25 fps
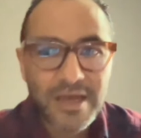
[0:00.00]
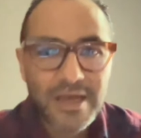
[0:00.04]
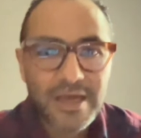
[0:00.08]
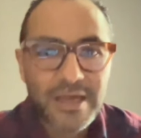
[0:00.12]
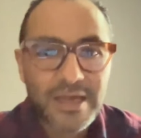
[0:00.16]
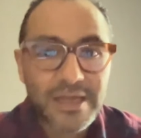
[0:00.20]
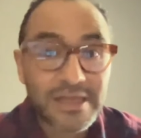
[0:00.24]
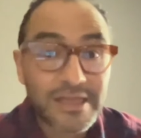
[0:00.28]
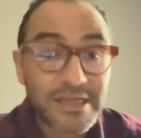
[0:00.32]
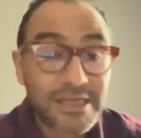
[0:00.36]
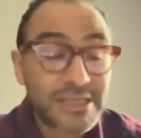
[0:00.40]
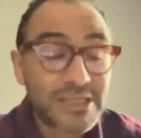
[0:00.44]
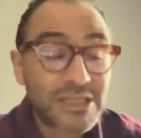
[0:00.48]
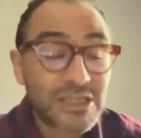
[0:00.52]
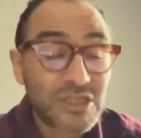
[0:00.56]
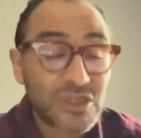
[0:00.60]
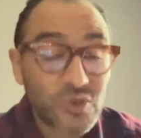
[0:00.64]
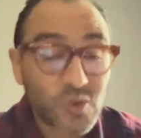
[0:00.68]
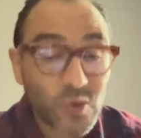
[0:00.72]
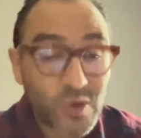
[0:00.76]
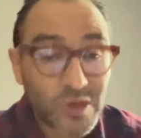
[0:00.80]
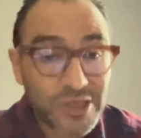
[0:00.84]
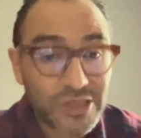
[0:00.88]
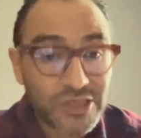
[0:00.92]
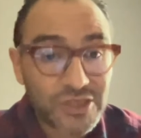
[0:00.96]
In this
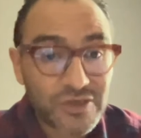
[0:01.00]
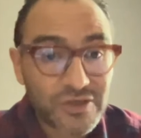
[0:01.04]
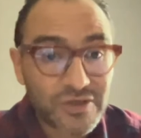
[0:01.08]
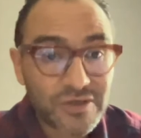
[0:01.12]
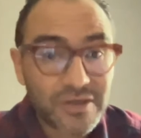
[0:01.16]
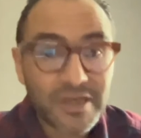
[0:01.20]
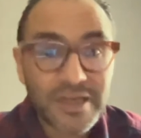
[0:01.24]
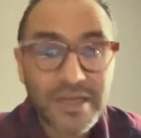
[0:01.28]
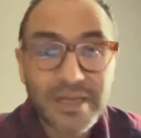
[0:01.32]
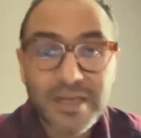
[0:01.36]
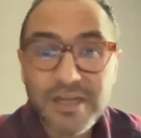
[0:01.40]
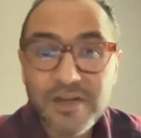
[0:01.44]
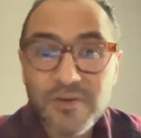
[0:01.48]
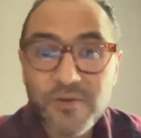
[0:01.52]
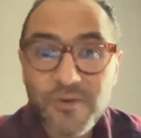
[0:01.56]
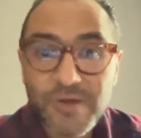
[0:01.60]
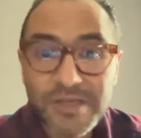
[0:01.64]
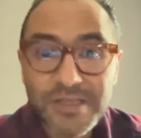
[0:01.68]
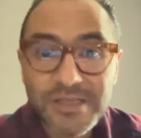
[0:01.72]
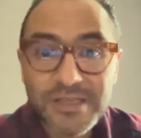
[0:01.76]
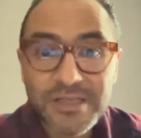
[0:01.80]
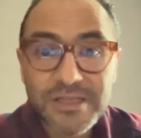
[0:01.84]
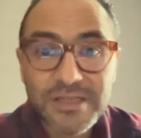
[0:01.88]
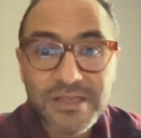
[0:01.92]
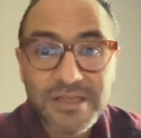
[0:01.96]
situation,
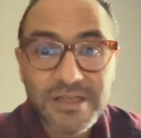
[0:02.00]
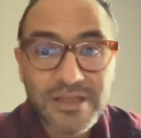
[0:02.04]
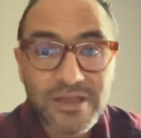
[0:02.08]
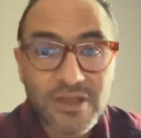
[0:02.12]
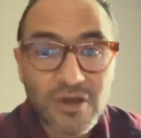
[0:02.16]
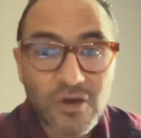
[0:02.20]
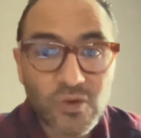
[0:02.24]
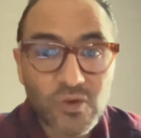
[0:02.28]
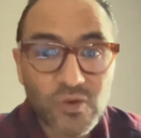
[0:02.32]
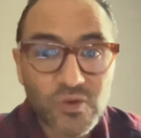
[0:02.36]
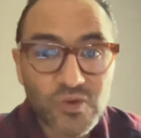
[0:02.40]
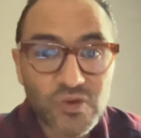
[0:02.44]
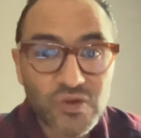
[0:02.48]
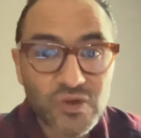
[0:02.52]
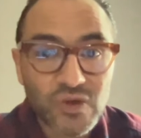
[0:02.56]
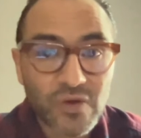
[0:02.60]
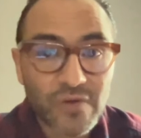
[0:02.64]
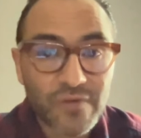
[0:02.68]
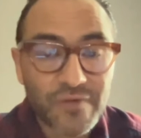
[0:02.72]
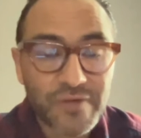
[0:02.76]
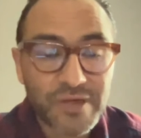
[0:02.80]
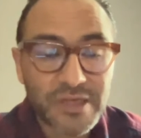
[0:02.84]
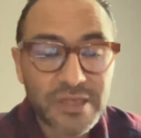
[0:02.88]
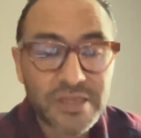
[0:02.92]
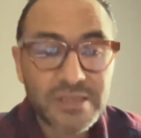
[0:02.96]
increasing the dose
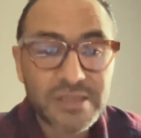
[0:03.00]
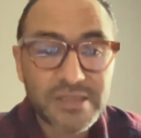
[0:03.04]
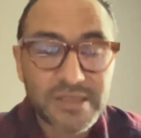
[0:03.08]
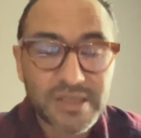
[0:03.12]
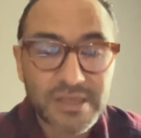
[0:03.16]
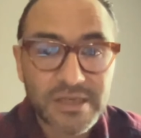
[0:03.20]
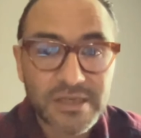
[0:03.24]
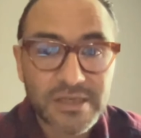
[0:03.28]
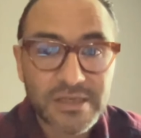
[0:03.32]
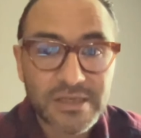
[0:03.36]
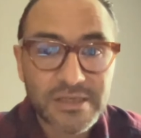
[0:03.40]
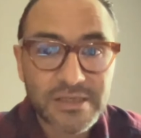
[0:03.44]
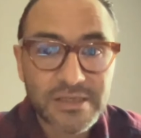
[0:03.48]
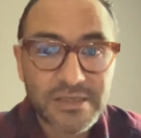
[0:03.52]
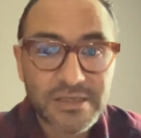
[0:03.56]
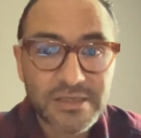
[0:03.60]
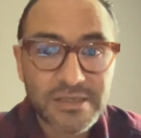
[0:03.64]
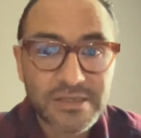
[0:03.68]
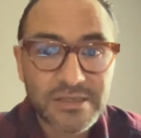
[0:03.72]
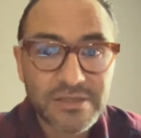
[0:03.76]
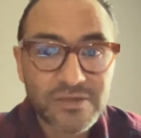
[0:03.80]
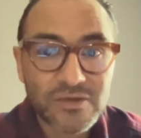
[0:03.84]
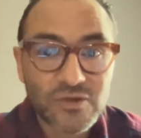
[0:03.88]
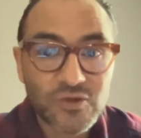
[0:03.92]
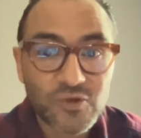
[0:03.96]
of GCs
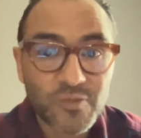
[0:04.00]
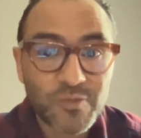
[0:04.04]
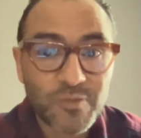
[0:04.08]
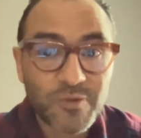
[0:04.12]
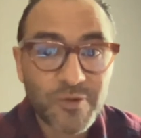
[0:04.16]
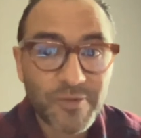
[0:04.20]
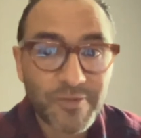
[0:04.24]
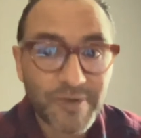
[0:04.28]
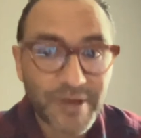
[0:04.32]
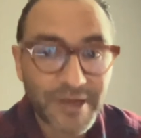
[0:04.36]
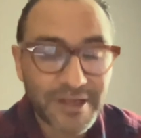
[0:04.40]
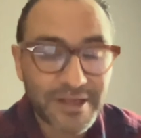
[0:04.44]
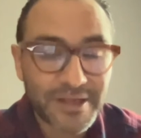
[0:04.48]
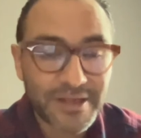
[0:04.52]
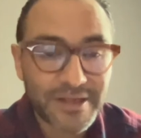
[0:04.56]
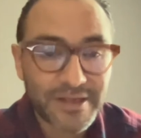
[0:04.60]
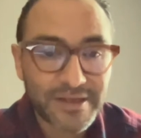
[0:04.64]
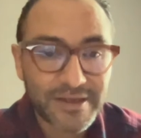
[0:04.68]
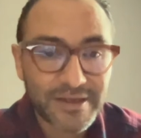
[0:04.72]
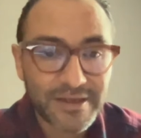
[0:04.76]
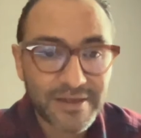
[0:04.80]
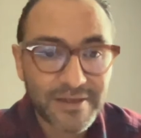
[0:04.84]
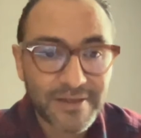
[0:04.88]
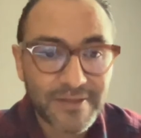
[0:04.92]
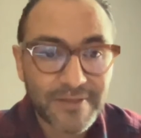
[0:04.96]
to prevent
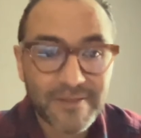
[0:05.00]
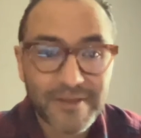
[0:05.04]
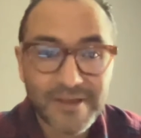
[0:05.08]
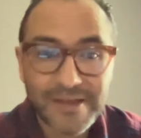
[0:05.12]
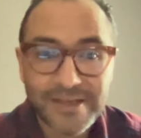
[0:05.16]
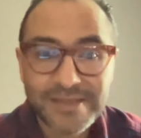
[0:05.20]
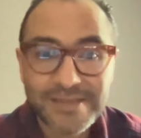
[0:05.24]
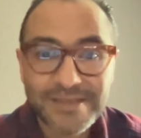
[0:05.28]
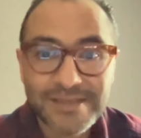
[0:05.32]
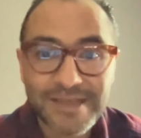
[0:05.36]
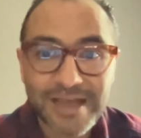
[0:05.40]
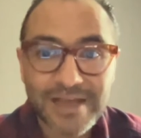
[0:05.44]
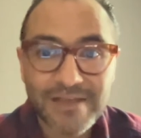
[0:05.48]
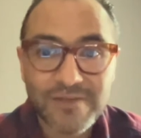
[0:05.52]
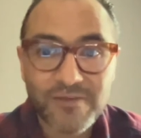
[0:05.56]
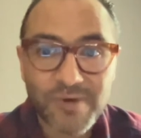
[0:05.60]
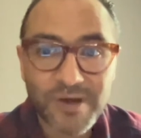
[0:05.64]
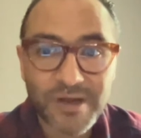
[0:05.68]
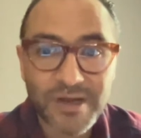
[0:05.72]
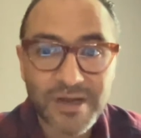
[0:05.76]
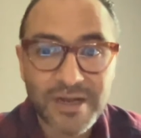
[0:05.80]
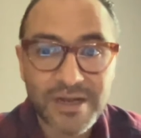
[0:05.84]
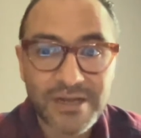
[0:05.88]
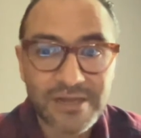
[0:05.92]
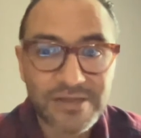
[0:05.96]
this
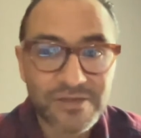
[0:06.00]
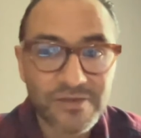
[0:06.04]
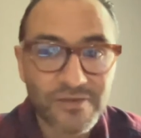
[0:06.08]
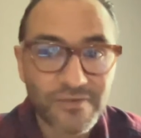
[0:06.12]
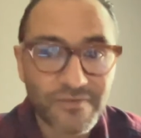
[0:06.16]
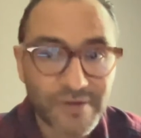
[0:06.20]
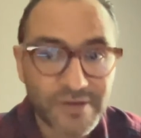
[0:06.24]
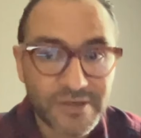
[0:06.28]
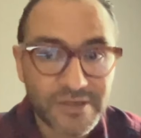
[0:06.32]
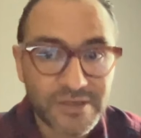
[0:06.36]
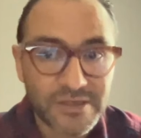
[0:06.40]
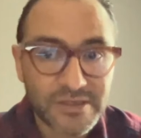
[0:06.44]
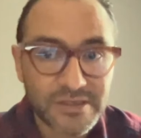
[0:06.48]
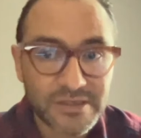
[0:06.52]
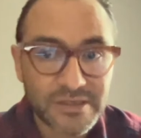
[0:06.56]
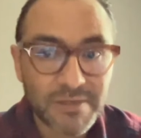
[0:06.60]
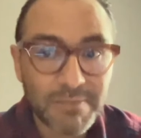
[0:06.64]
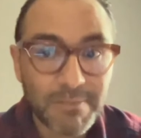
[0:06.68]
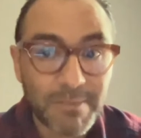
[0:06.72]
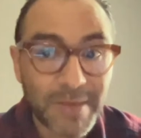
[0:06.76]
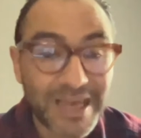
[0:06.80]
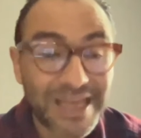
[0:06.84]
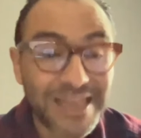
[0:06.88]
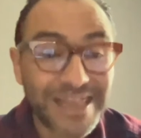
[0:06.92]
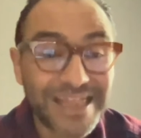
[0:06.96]
adrenal insufficiency
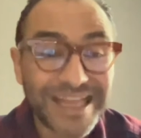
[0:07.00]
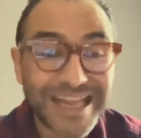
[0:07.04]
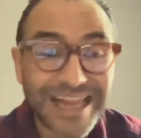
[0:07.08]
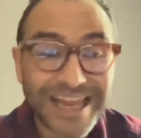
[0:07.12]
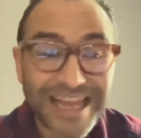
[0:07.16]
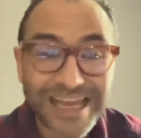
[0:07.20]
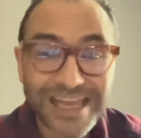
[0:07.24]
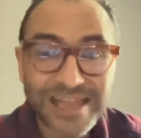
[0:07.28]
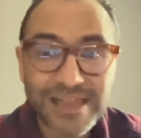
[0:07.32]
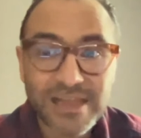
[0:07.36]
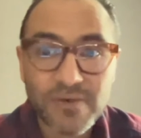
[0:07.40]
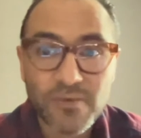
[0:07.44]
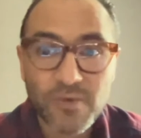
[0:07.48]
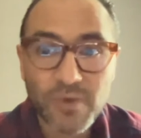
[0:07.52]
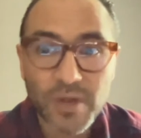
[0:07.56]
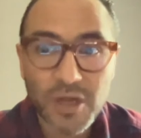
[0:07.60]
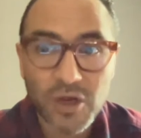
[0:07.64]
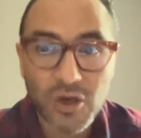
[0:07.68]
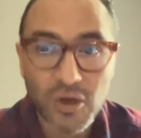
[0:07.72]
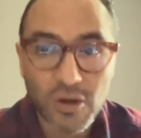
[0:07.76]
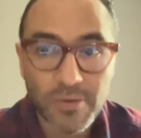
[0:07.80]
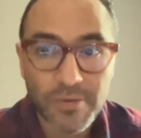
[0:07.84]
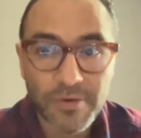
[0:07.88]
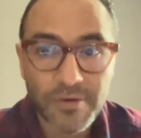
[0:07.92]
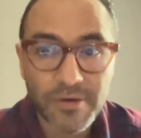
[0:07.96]
may delay the
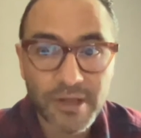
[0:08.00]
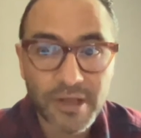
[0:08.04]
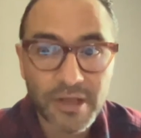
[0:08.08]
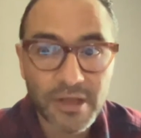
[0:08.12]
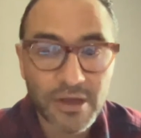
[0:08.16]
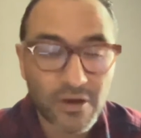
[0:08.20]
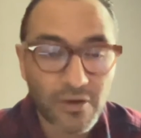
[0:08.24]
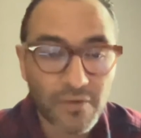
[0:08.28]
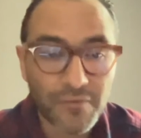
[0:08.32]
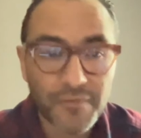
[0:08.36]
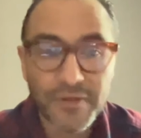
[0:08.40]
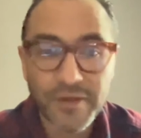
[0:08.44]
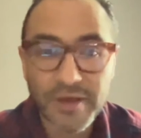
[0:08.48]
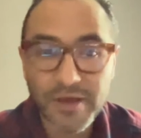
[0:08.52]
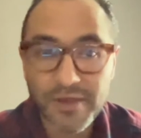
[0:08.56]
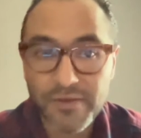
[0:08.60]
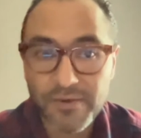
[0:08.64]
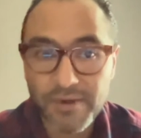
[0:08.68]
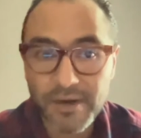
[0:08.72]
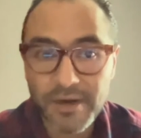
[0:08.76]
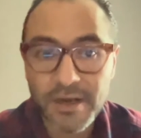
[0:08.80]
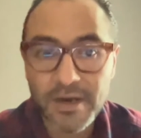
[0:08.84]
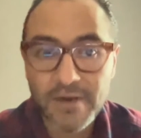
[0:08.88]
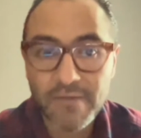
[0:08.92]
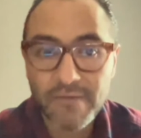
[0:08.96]
recovery of the
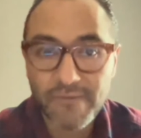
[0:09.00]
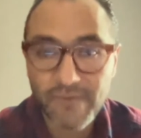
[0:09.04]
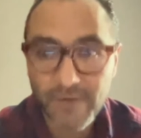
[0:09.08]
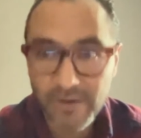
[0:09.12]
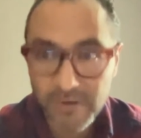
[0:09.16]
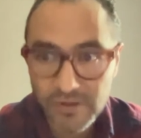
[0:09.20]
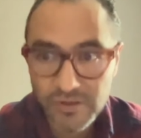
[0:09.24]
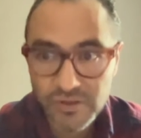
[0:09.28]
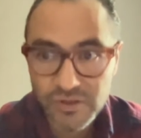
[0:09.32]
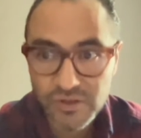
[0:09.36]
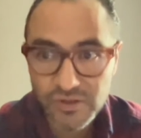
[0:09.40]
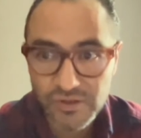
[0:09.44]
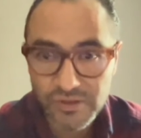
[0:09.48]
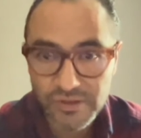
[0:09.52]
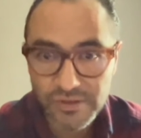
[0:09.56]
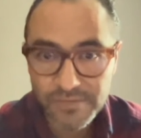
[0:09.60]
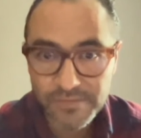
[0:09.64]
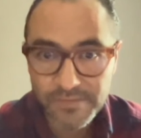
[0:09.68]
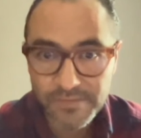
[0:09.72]
adrenal function.